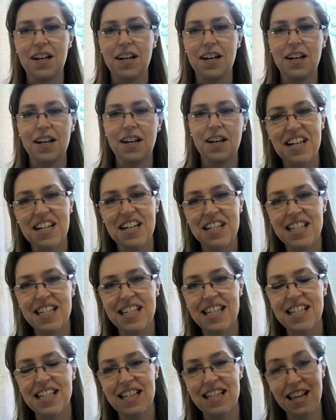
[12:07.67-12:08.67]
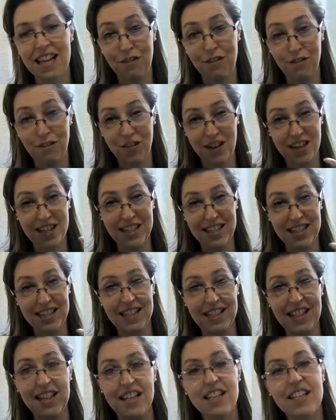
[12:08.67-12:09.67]
societies, and they're
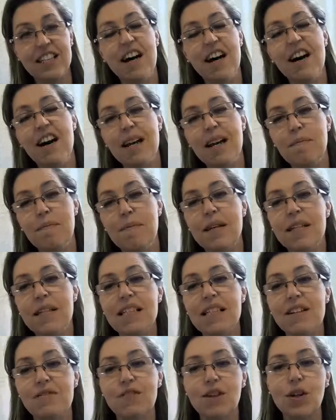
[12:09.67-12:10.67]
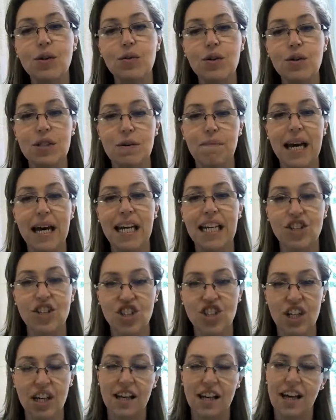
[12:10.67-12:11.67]
finding the time difficult to
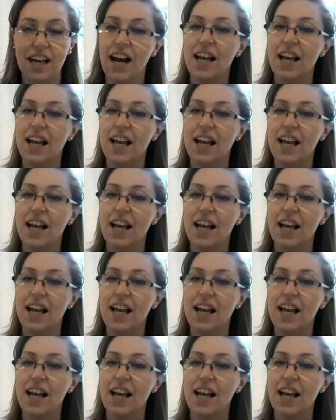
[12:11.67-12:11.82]
manage.